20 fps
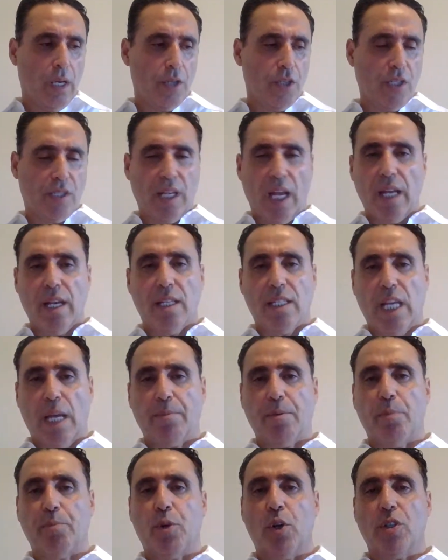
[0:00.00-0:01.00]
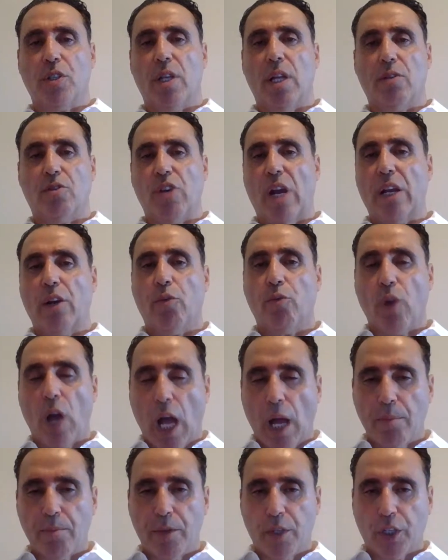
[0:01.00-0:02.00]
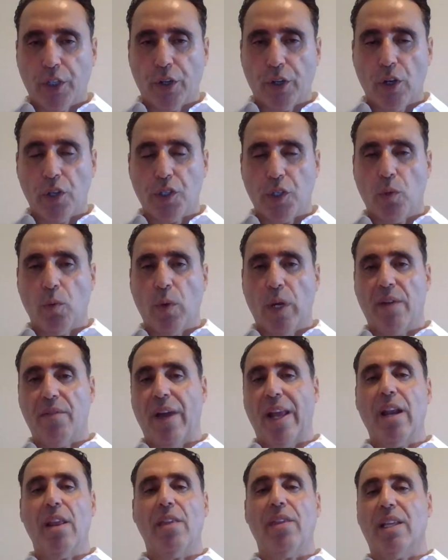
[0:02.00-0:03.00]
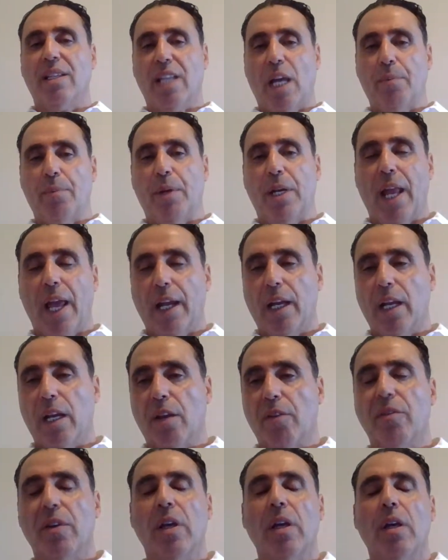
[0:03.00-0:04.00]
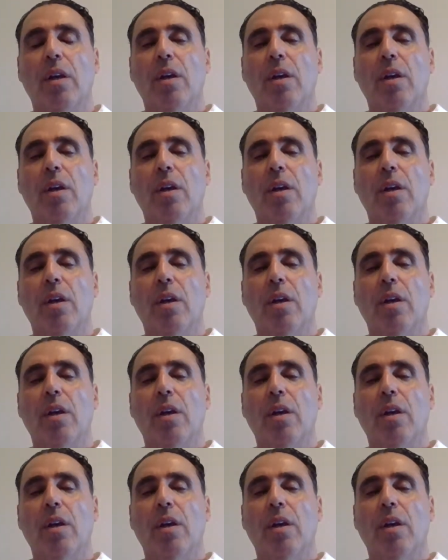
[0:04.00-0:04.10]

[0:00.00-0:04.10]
just any type of person trying to rob the girls or whatever, anything type of negative.